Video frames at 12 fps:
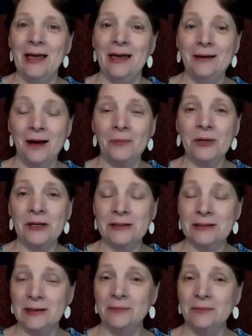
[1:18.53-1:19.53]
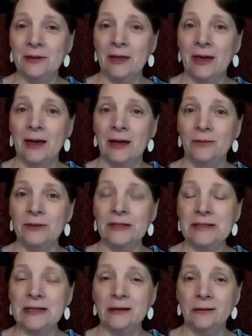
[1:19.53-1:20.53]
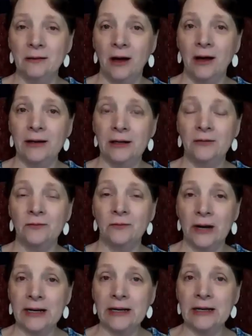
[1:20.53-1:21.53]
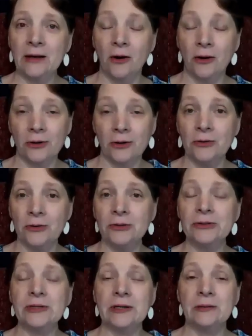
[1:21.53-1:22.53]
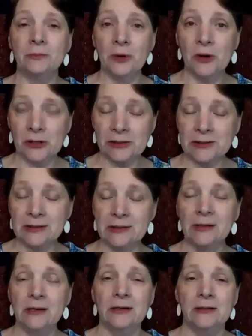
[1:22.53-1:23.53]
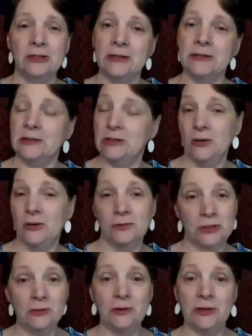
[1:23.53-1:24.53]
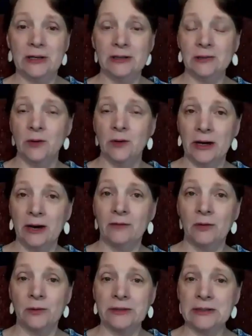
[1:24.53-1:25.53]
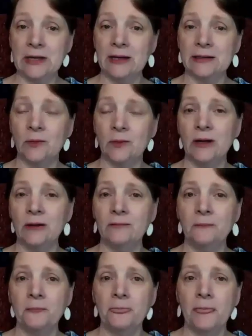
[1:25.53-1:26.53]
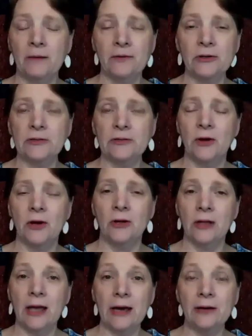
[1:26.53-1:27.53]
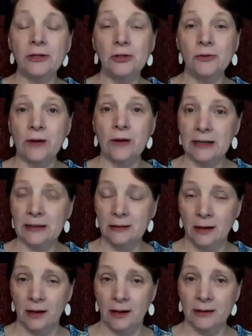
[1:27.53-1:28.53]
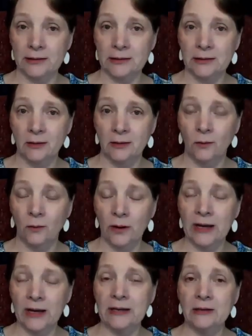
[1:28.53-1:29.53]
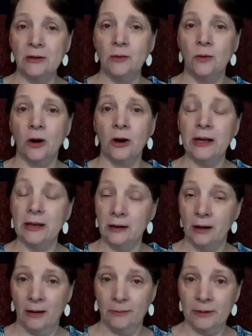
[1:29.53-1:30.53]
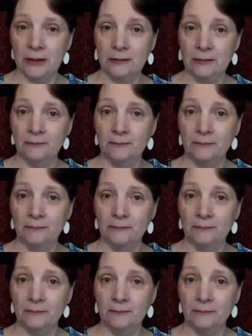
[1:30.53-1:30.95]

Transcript: Head hopping is something that we see a lot in writing articles and books. Just don't do it, is what everyone says. Well, first of all, how do you recognize when you are head hopping?